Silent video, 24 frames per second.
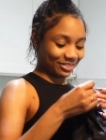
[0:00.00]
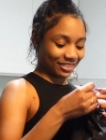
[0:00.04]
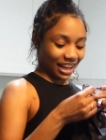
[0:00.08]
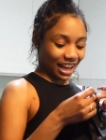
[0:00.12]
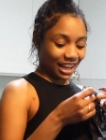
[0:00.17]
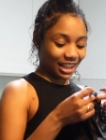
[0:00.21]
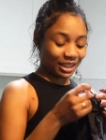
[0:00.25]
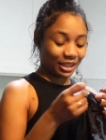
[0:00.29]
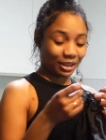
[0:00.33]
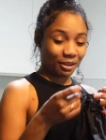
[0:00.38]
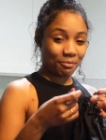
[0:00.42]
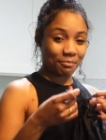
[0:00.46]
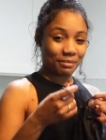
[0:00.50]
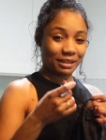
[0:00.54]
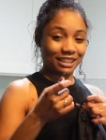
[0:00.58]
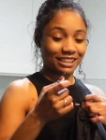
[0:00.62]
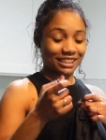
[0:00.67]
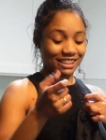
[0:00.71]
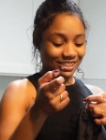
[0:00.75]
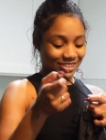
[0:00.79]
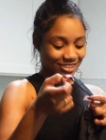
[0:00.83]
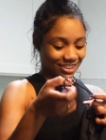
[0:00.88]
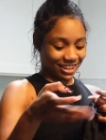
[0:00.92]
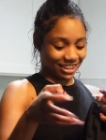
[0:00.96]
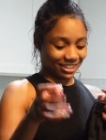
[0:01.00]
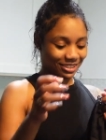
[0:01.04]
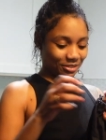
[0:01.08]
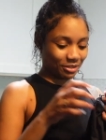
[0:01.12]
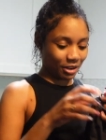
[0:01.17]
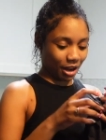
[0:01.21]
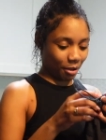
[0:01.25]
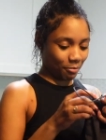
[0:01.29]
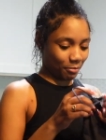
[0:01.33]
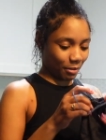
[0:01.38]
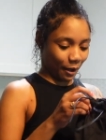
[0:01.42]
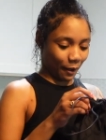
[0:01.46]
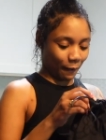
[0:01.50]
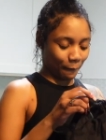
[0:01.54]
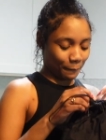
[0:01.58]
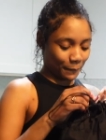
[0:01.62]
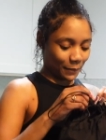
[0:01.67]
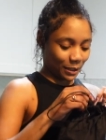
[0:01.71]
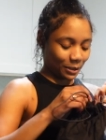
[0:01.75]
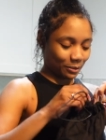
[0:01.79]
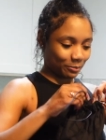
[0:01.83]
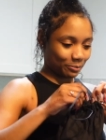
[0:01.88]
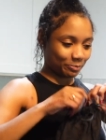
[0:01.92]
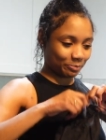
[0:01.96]
I look a mess, y'all. Do not mind
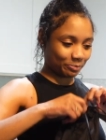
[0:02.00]
me.